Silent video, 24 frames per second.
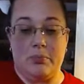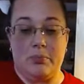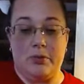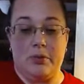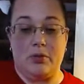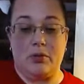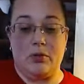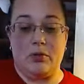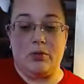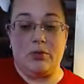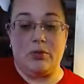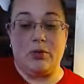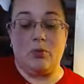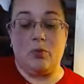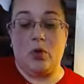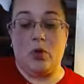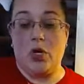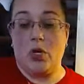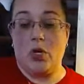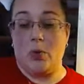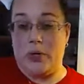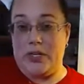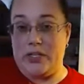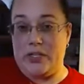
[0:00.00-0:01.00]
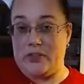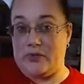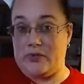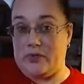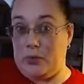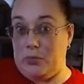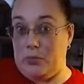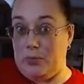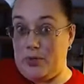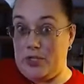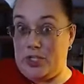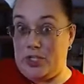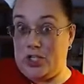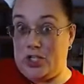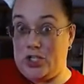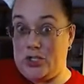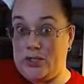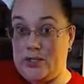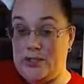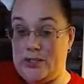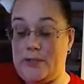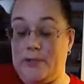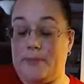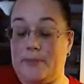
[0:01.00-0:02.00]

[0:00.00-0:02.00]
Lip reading: build walkways for bridges.